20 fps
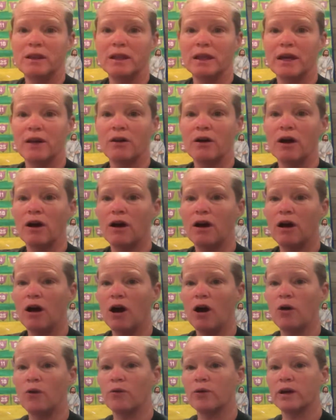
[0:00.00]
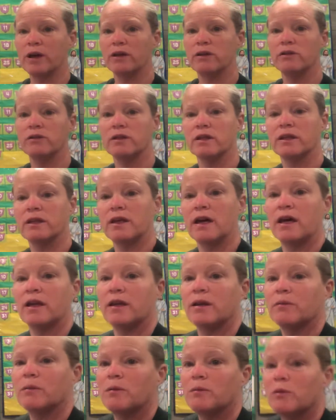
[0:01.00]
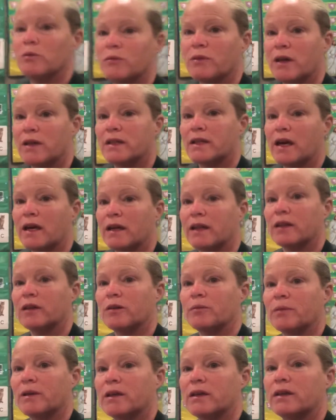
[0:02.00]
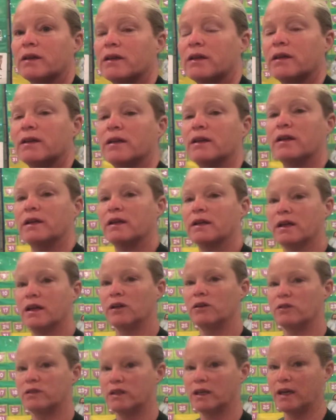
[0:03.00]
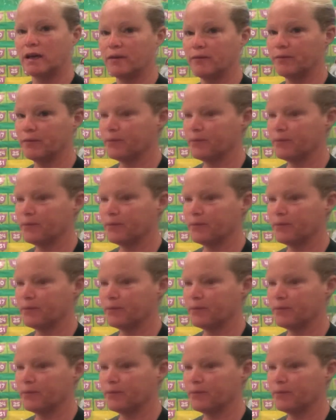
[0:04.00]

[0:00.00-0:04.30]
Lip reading: letter O. Can you see that? Let me move that down a little bit. Can you see it?